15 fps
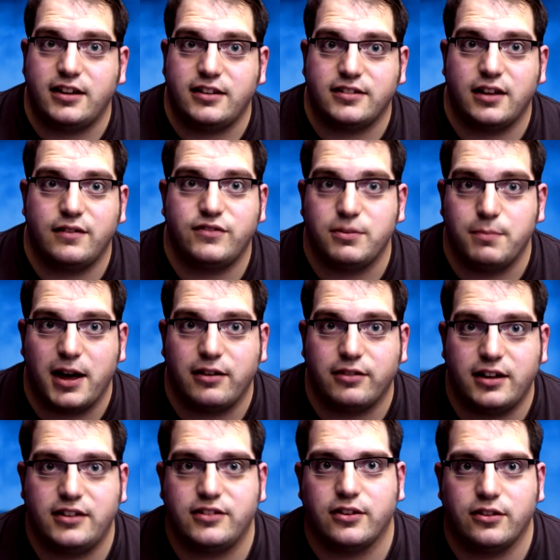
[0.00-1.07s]
adhesive to mount
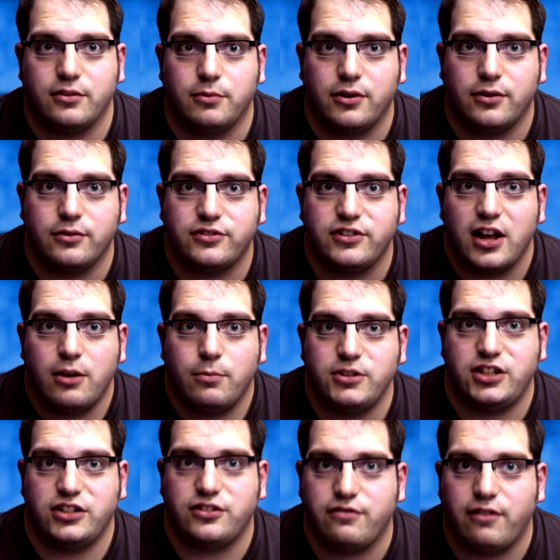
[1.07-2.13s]
these on the walls,
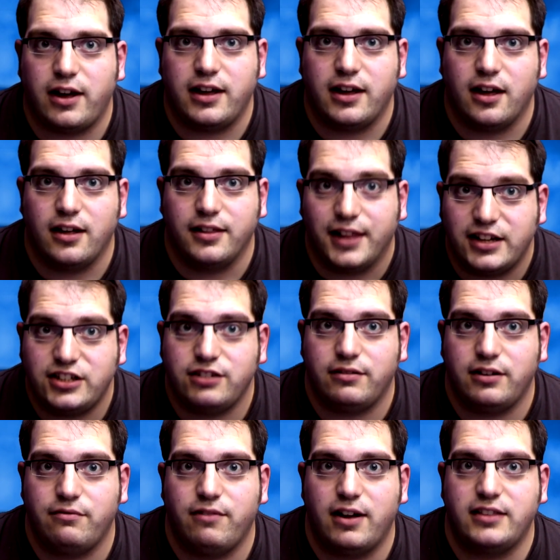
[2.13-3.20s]
which is great unless you're
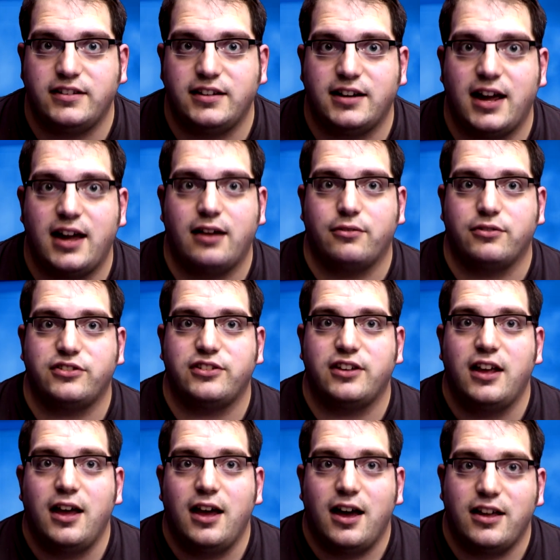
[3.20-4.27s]
in a rented house,
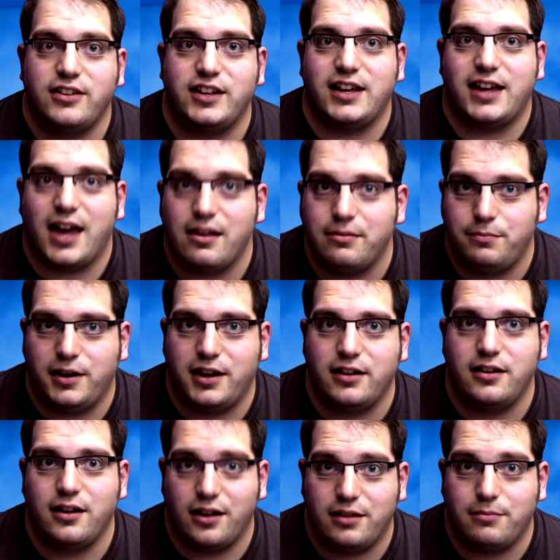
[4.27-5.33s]
as it can be a
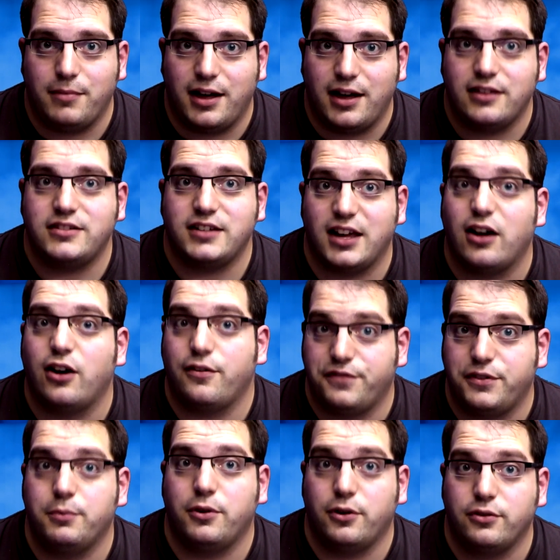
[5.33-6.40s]
nightmare to get off
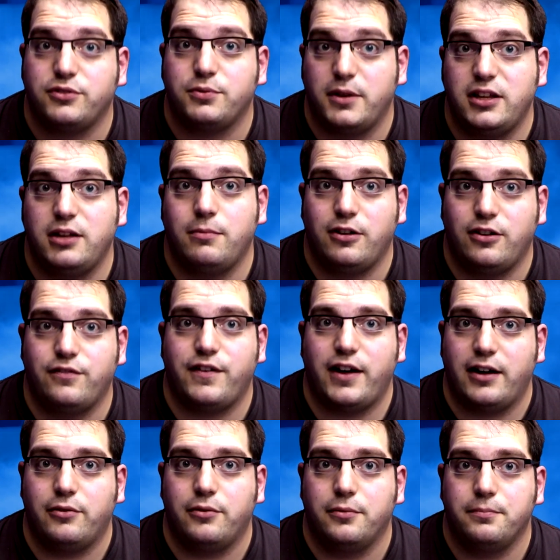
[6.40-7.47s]
the walls when you move
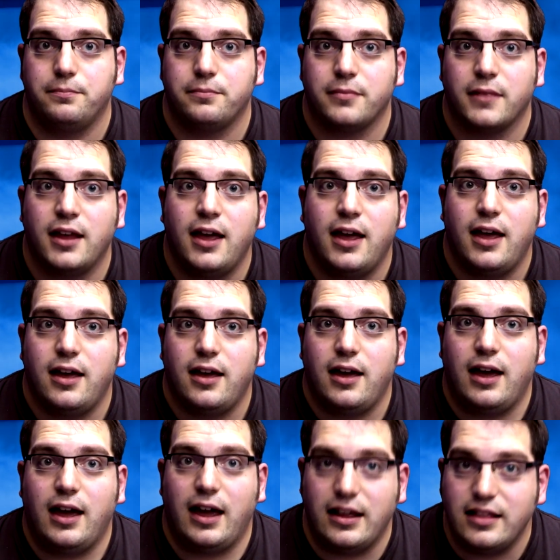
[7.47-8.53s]
out.
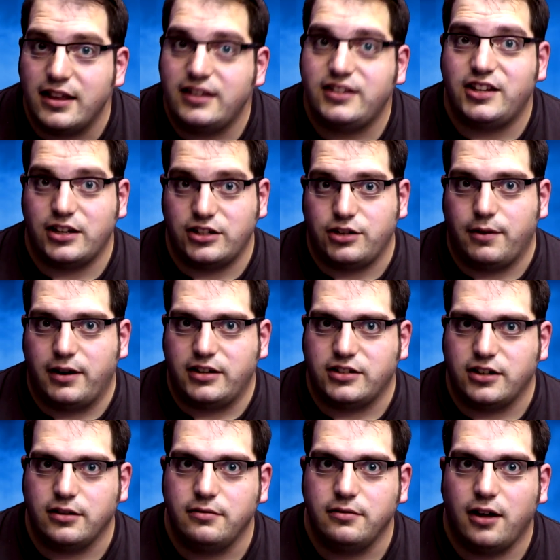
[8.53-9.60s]
In this
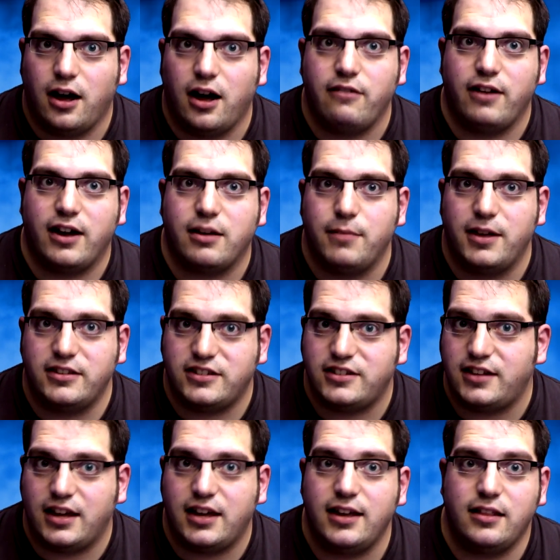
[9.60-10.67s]
situation, I recommend
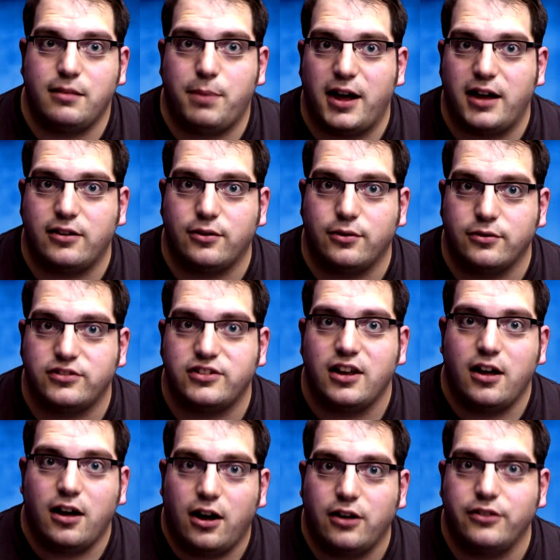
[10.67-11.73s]
sticking the panels
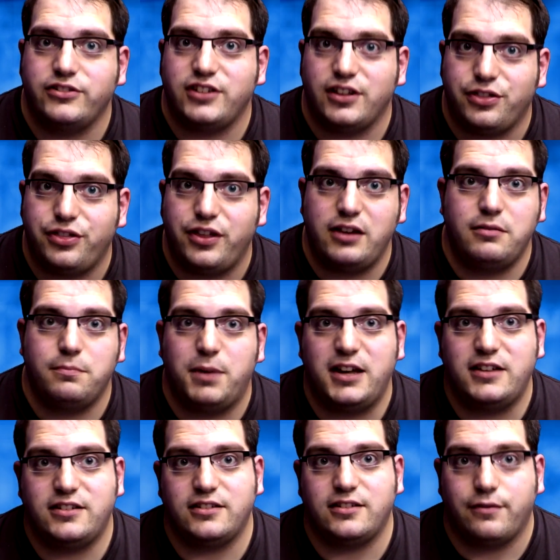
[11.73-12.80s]
onto thin
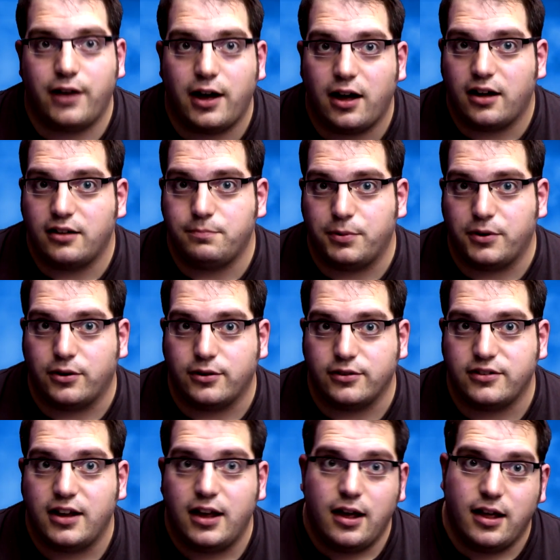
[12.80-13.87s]
pieces of
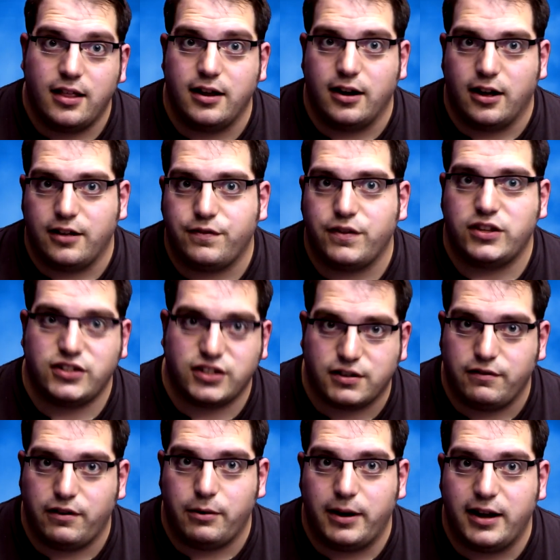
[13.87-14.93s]
hardboard and then either
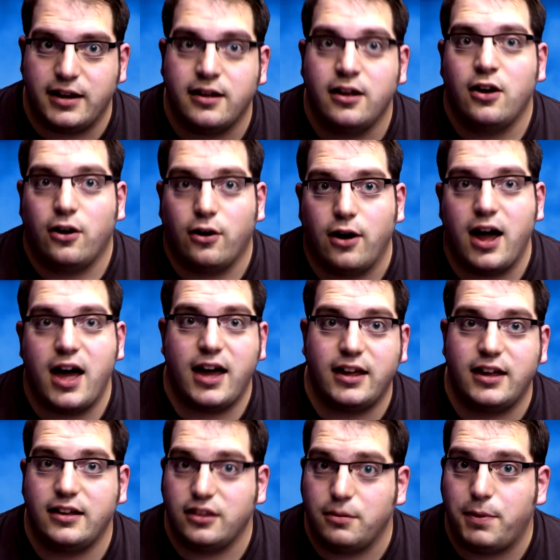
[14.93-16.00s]
screwing or
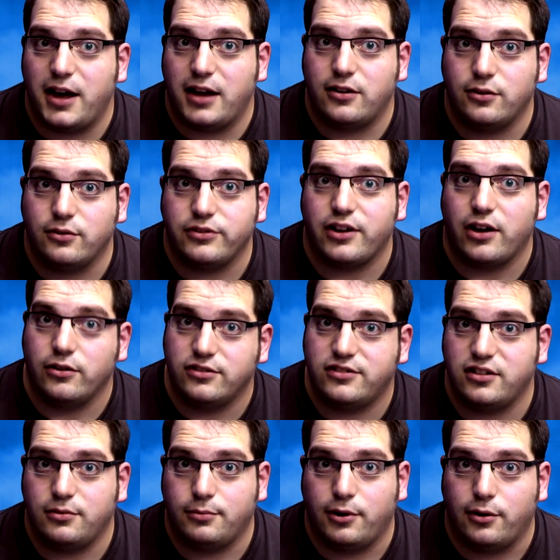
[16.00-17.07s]
hanging the panels
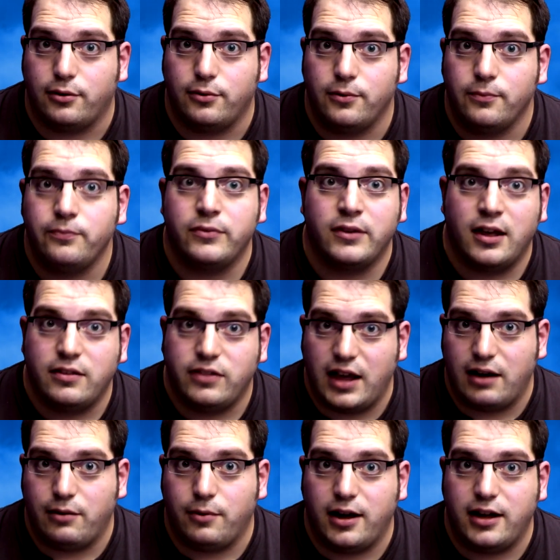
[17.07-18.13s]
onto the wall.
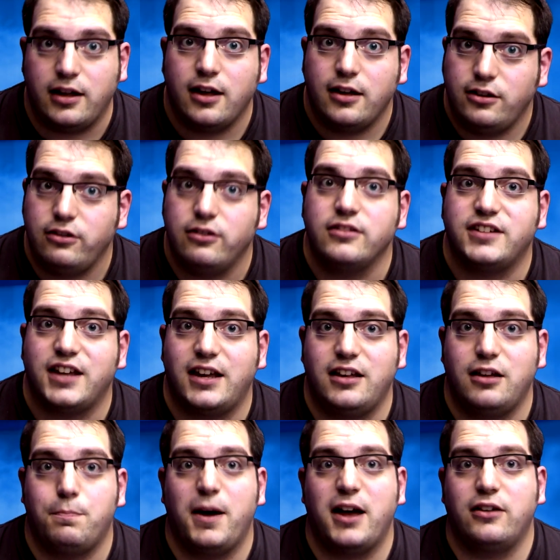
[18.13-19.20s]
That way you can take
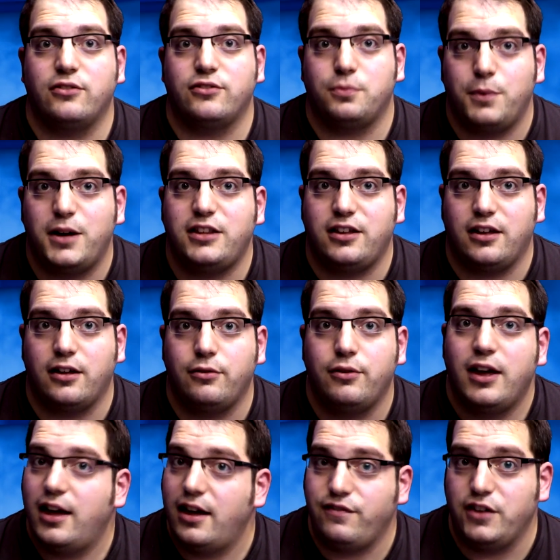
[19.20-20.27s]
your panels with you
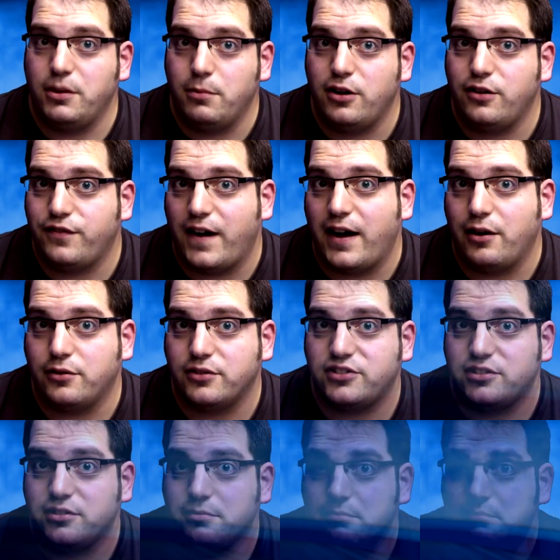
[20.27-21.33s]
if you move house.